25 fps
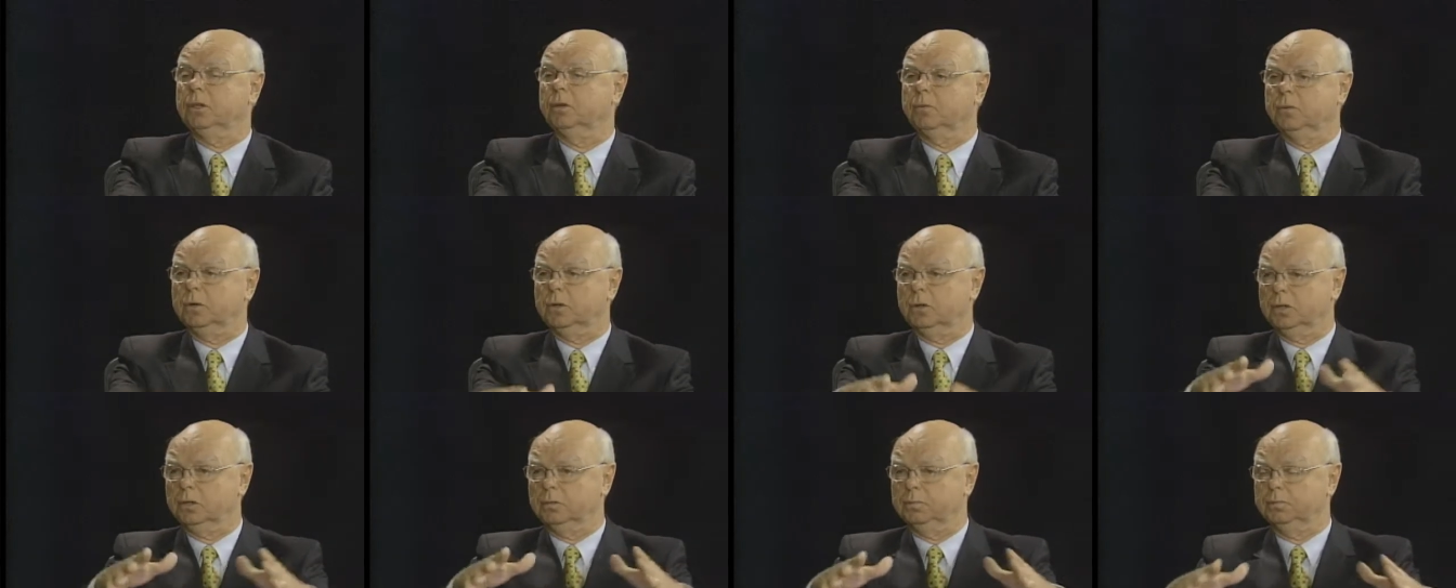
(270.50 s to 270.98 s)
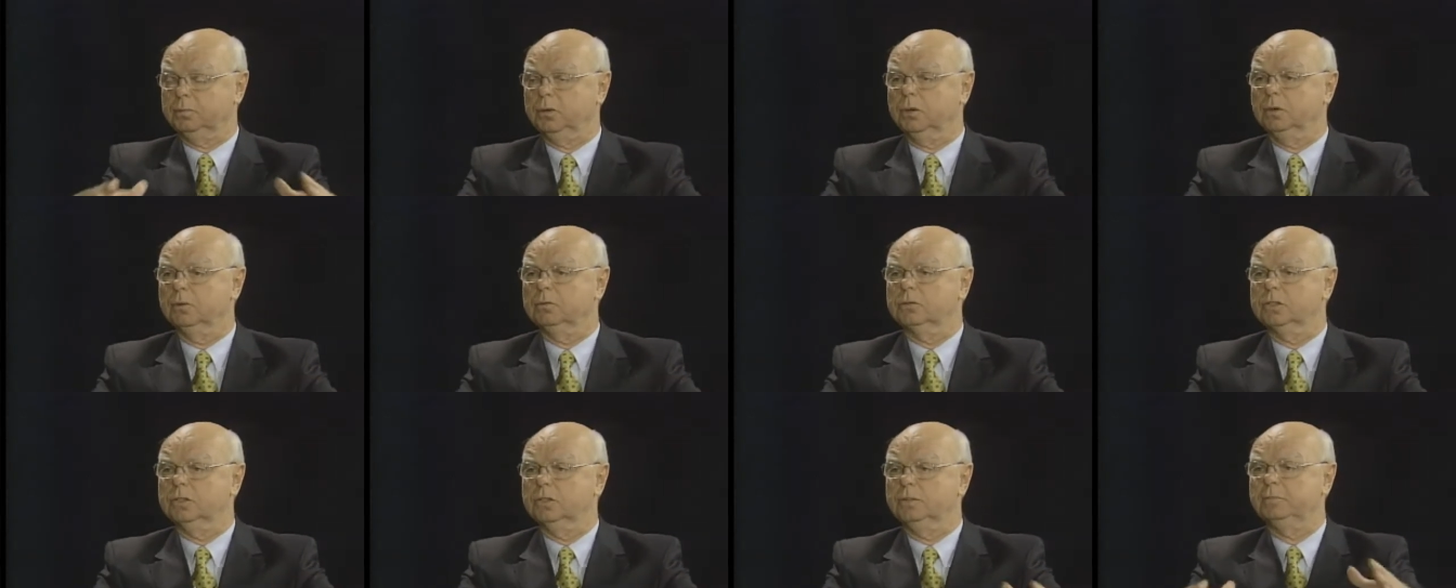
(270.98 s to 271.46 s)
you know, one of the
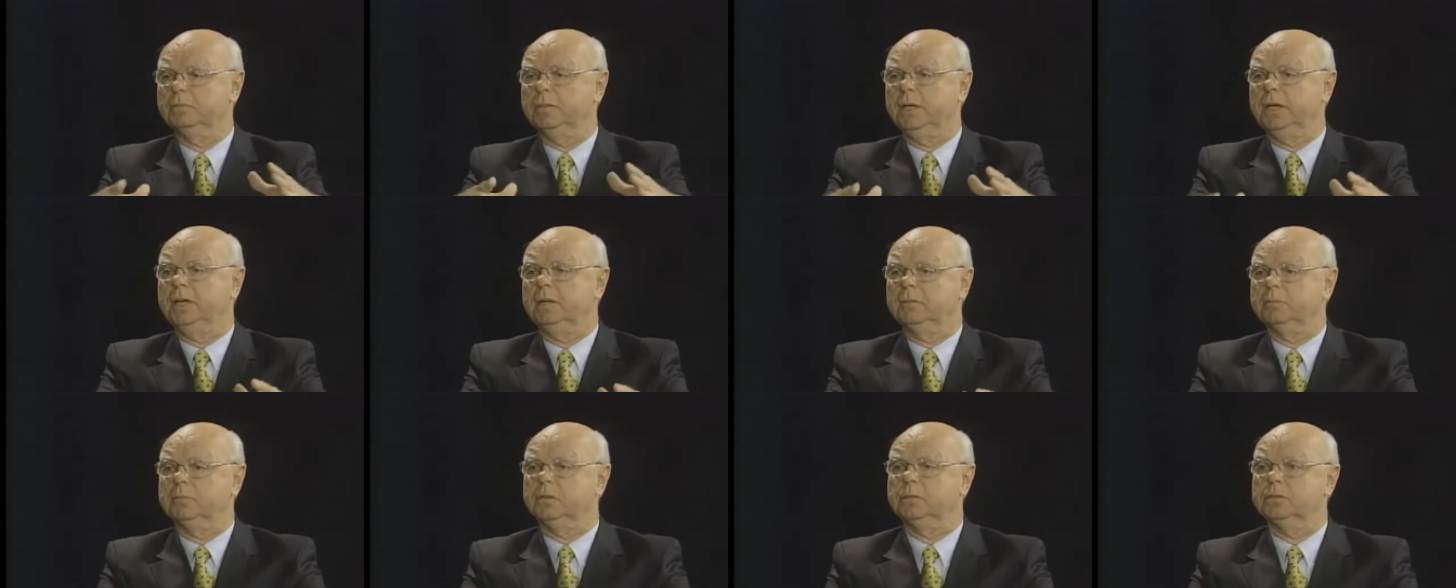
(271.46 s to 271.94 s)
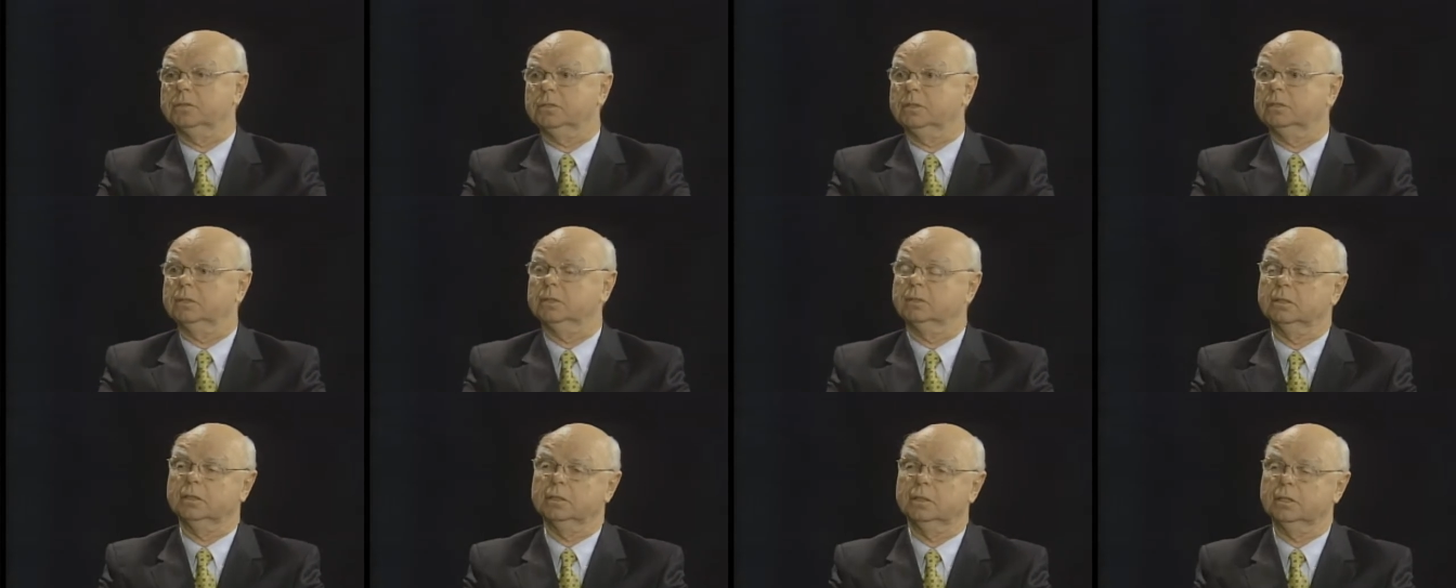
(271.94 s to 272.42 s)
approach embankments,
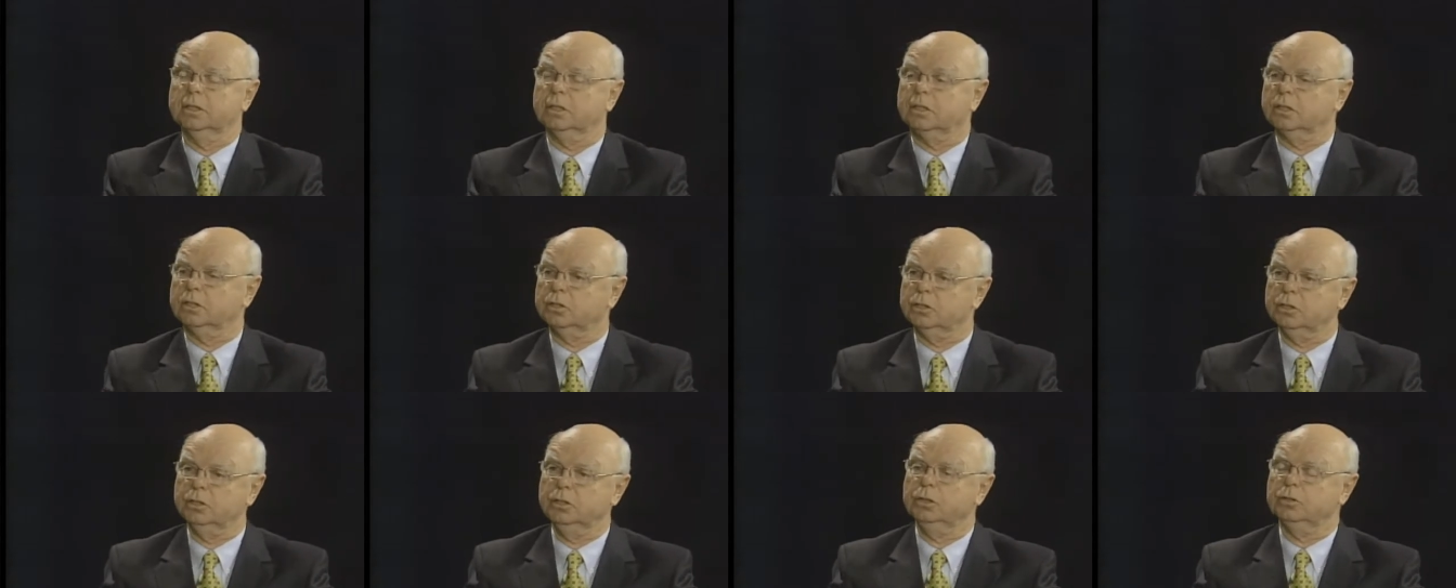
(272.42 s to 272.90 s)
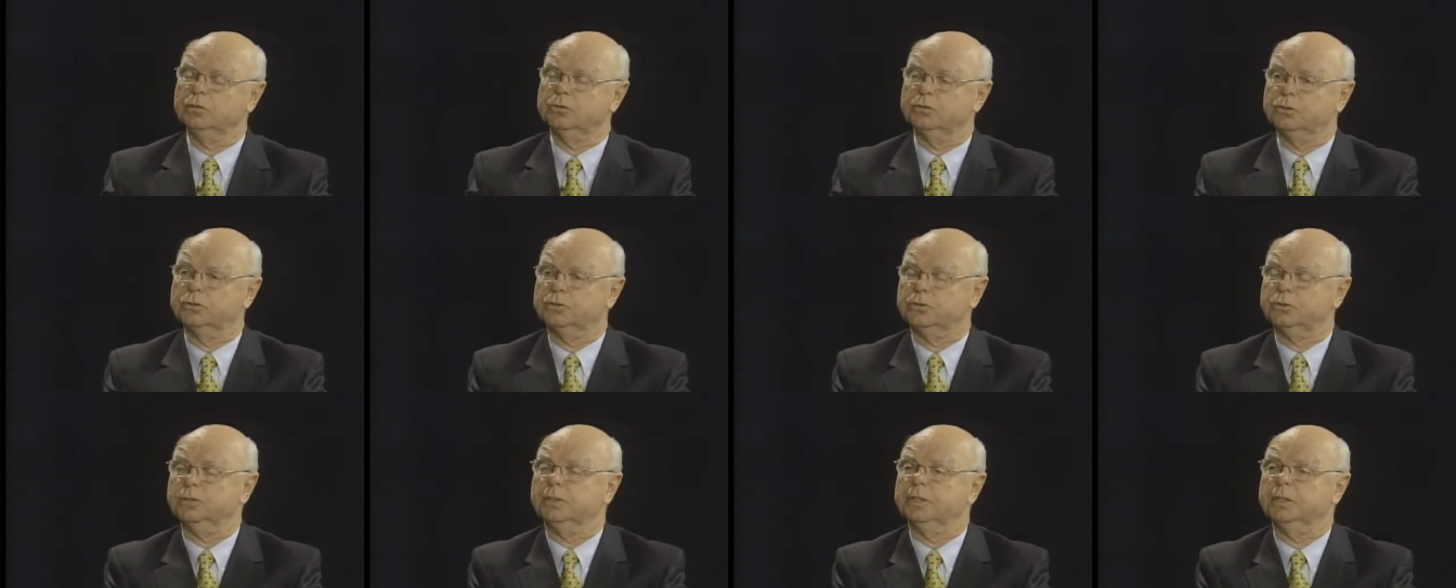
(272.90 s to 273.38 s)
and hit a huge
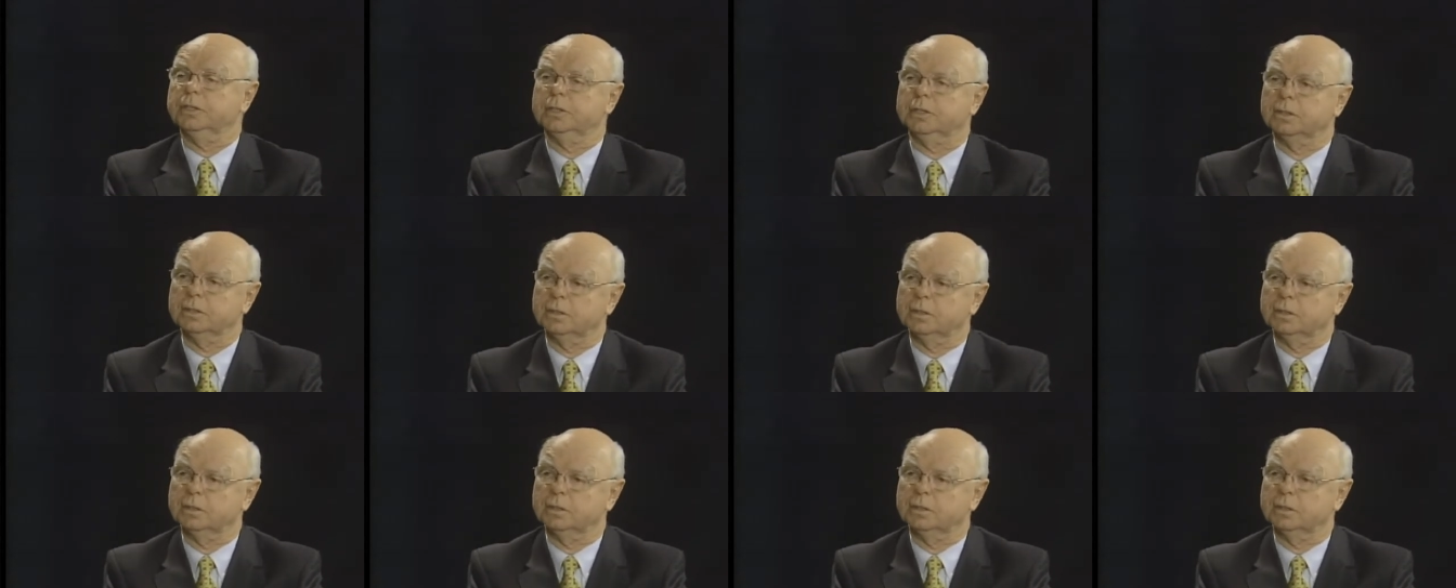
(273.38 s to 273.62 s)
tree.